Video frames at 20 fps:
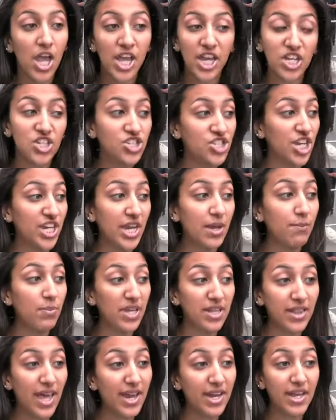he shouldn't
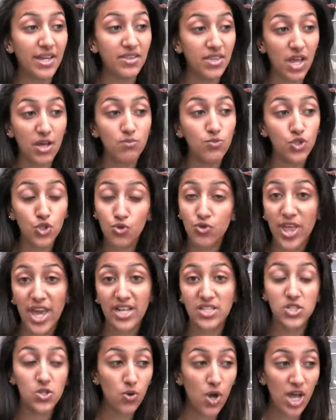be letting them do
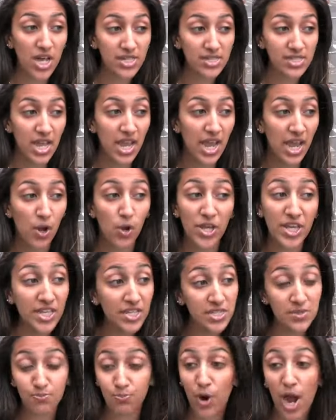that to us.
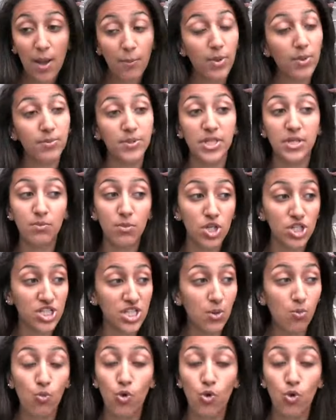He's probably Muslim.